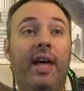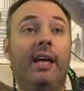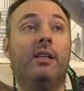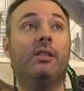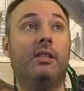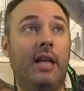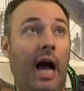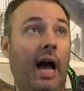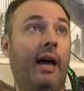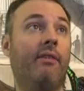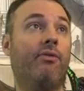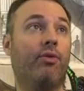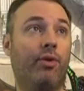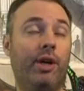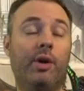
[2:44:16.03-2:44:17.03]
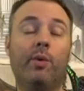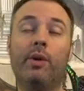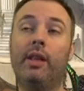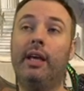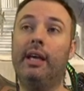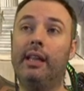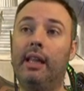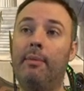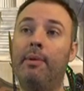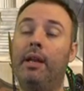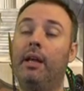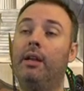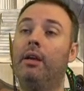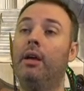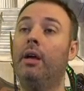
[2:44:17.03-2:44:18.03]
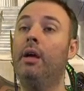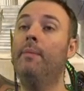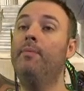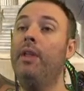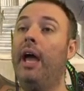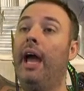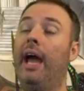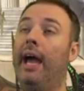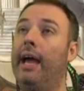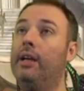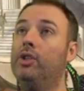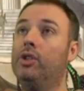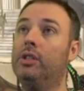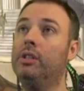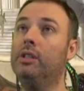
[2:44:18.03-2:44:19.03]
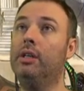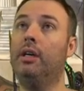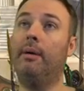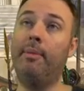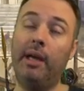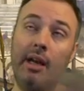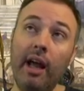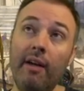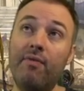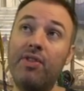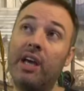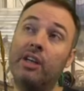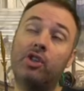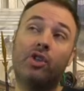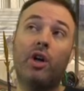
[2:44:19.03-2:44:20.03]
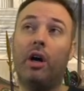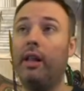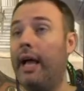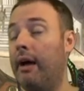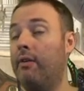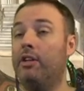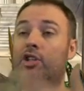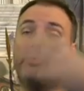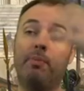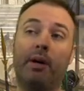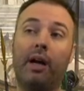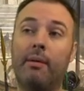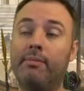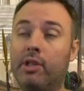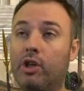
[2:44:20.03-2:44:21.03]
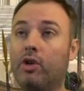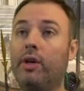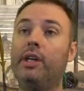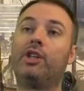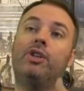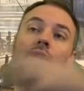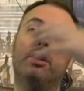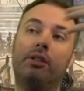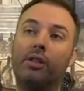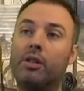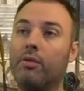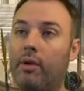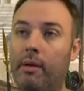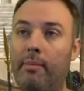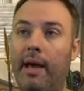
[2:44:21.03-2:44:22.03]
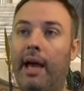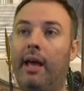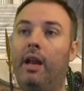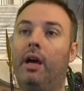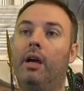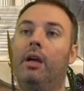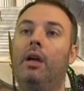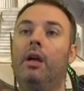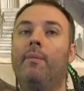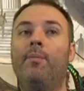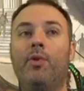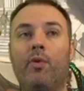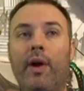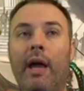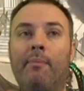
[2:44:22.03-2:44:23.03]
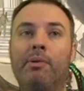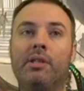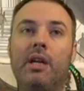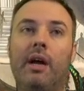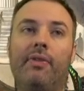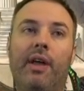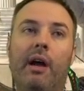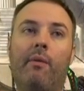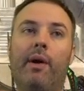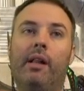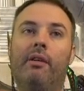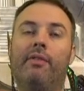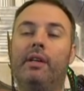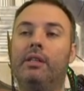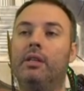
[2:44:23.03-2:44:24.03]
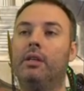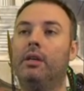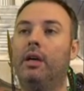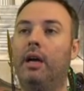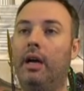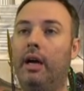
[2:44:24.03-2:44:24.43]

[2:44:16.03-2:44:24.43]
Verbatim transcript: Things die frequently in Limited, and I mean, if things stall out, it just becomes a creature. It's three mana. The ramp is not that relevant.